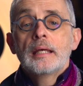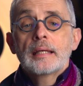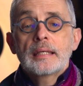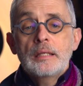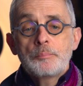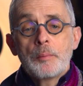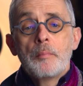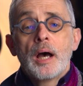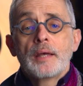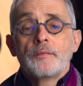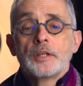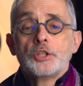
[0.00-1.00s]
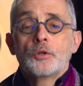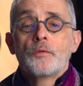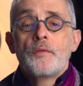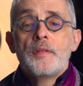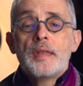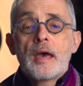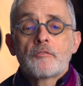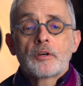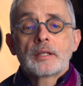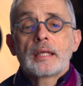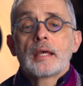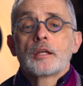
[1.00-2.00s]
Keep in mind that you'll
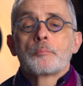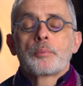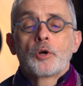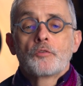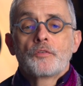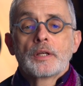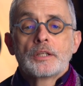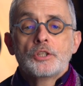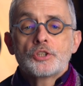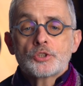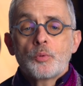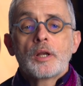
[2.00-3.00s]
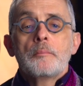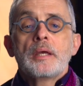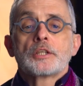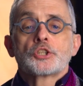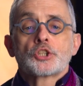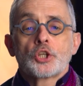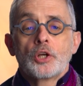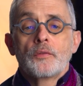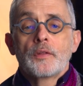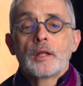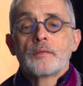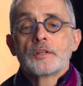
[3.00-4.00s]
never get it perfect. You just want to make sure
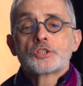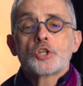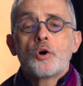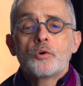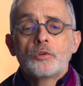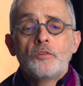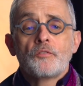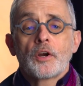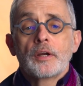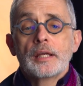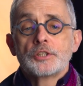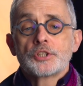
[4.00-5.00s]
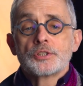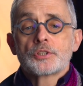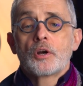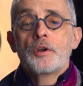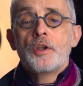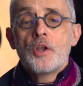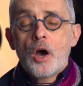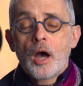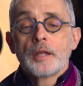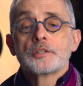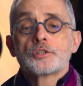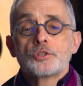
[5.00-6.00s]
that the tonal variations are
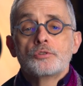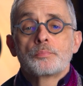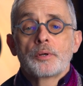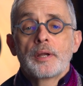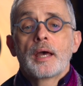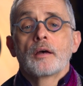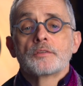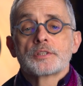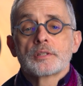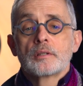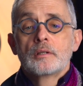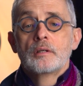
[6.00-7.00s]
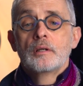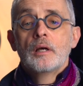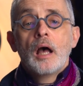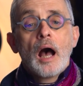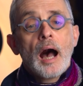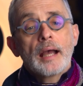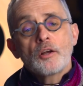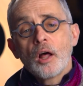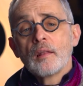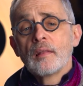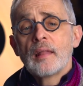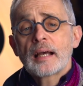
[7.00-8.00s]
not too pronounced. I
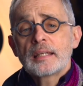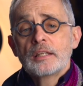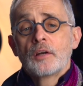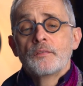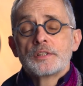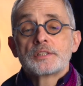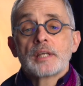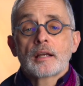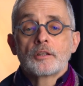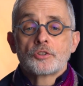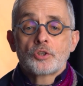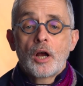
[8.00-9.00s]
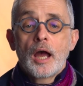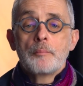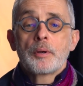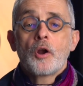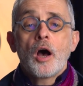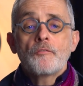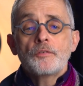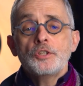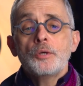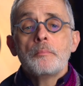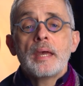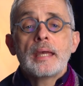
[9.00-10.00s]
got lucky on this second try, but often
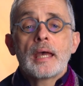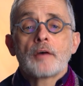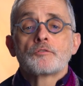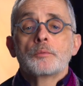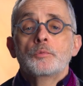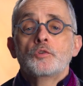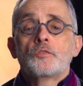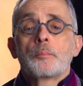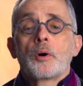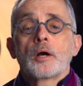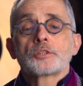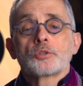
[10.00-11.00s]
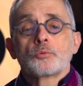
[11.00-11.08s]
you may have to move the box